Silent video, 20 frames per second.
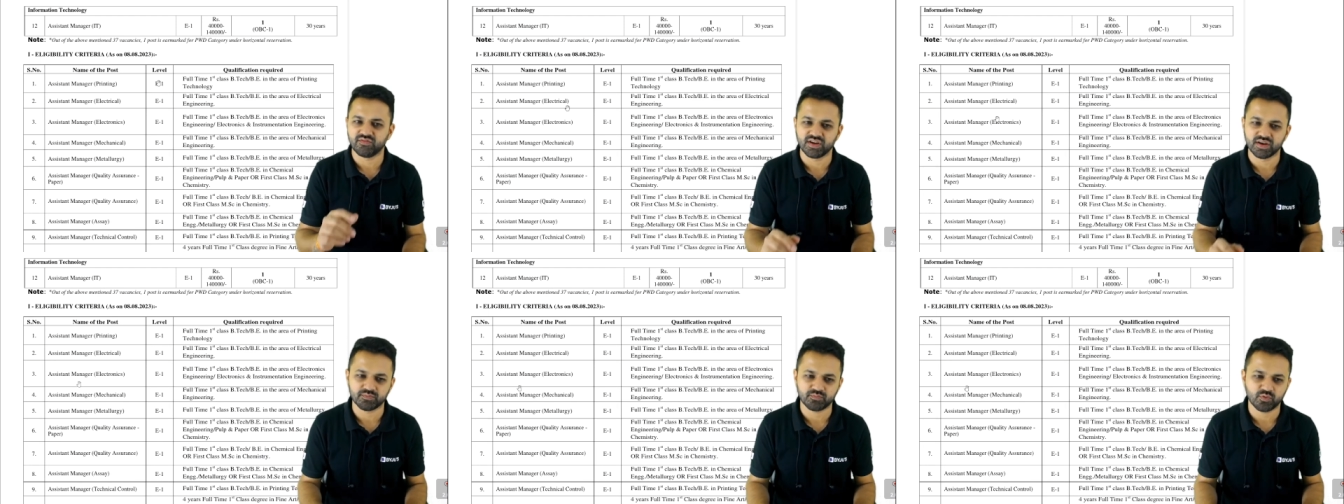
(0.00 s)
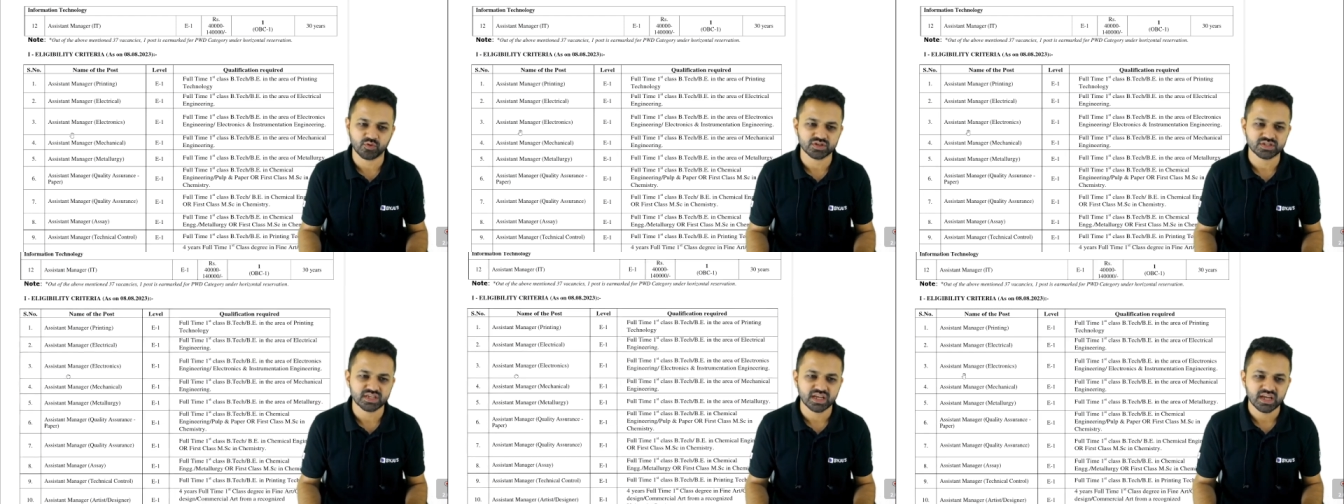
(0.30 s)
one
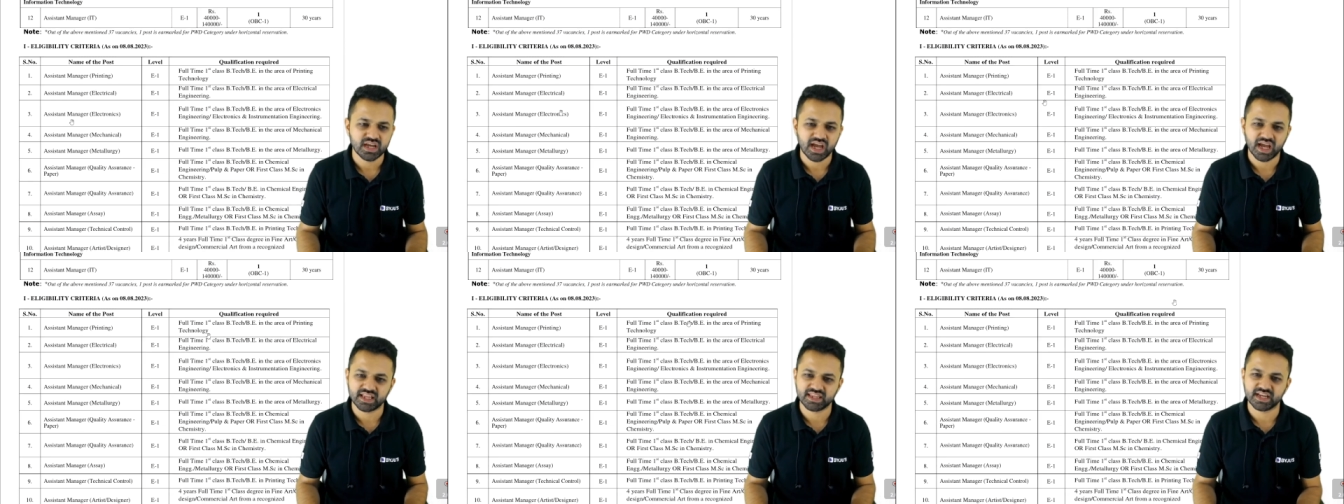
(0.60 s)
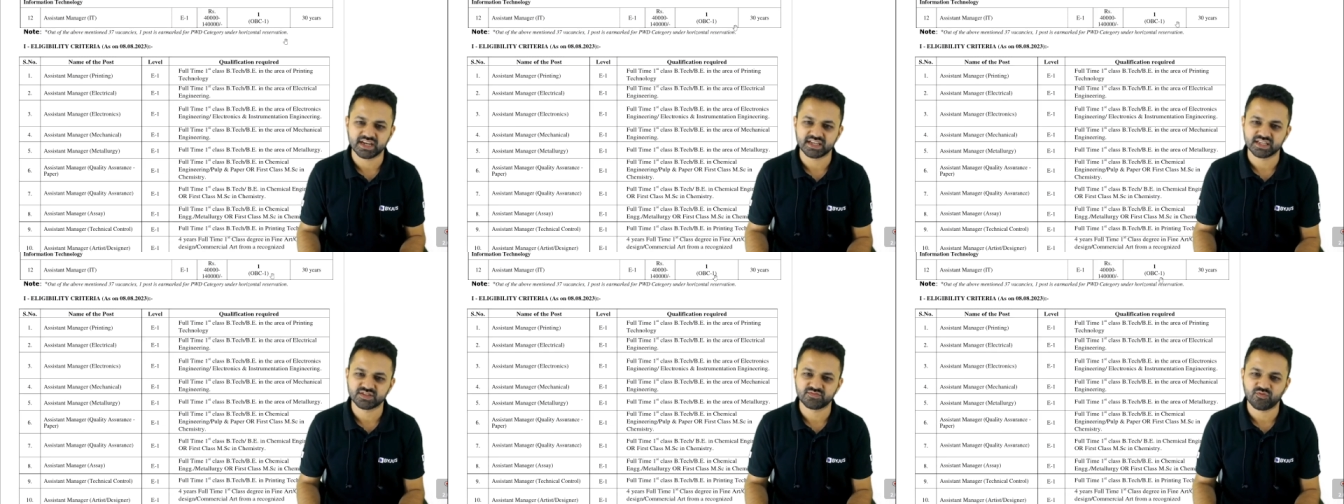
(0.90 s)
post and
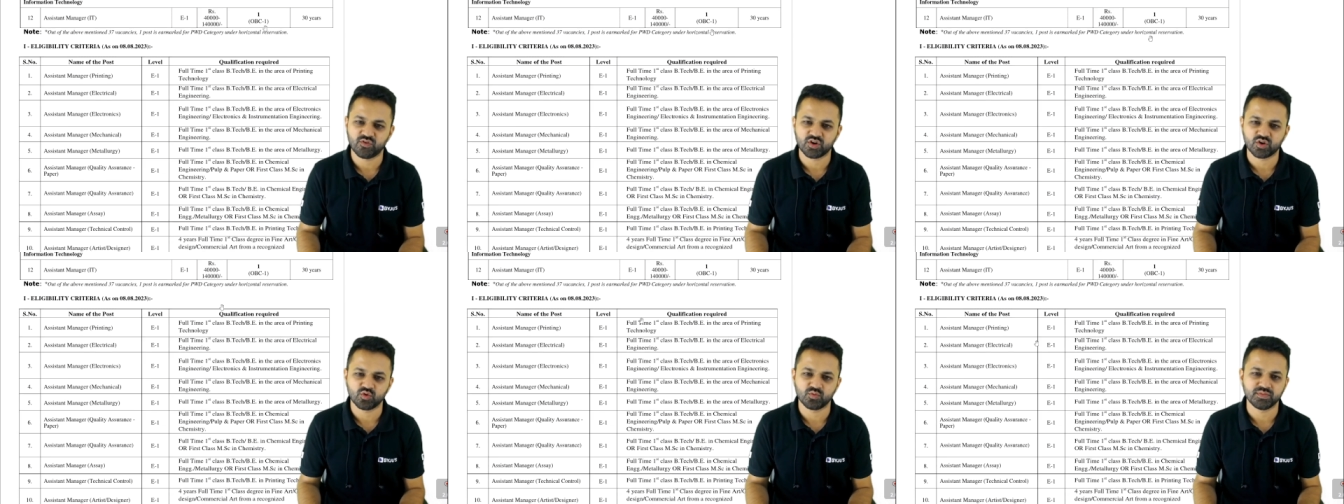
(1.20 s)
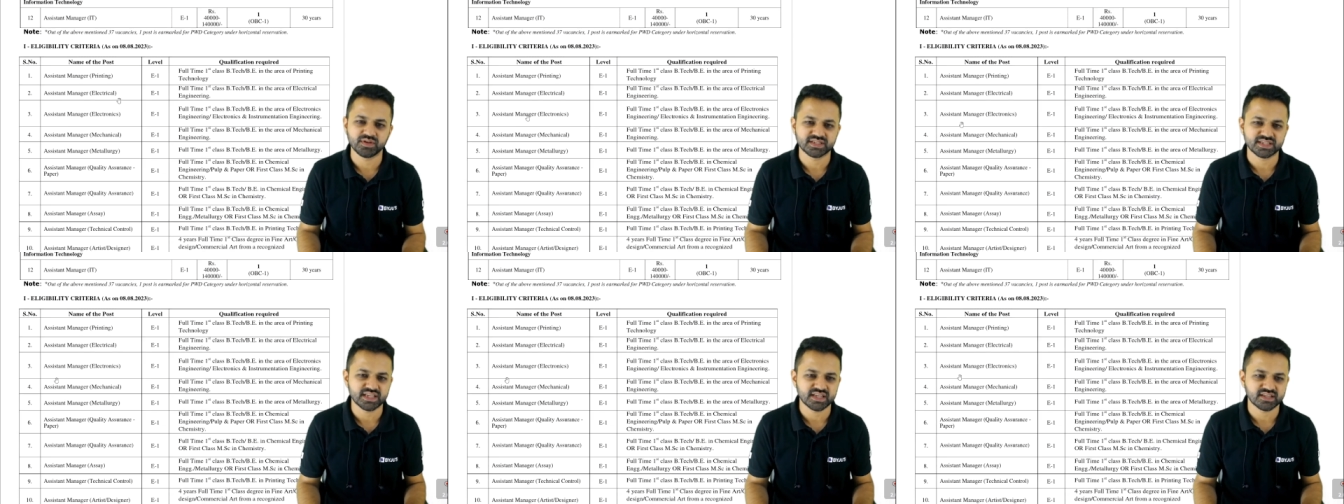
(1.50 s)
that is for
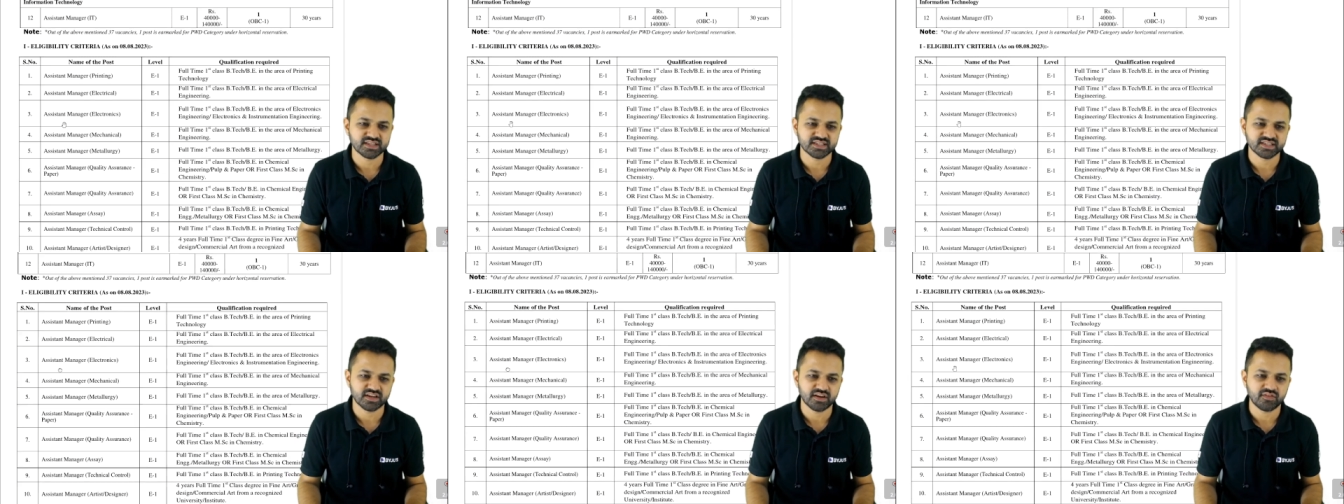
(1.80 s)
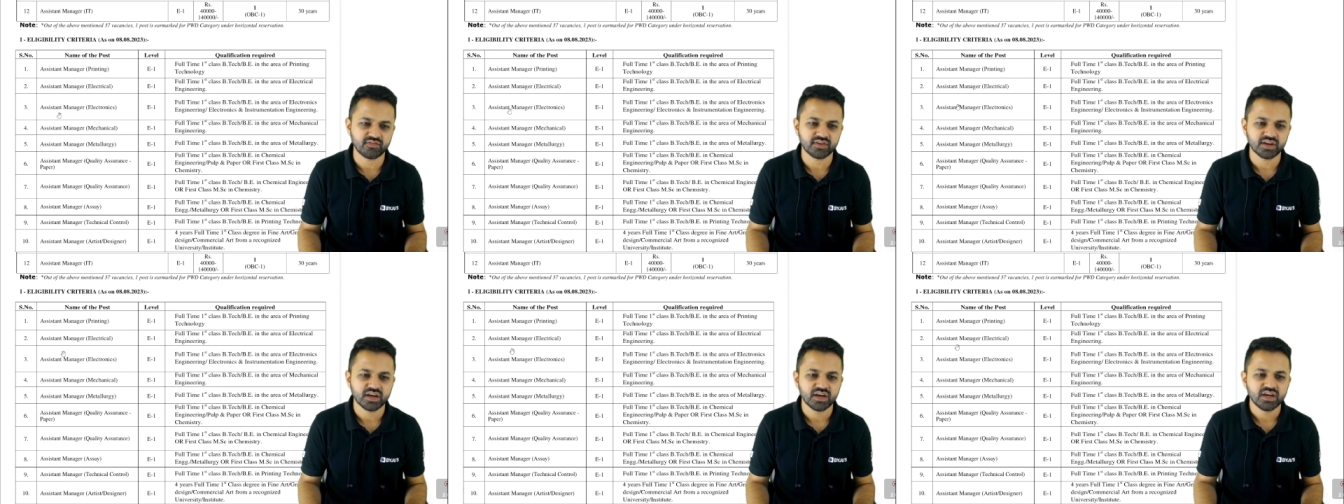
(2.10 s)
obc reserved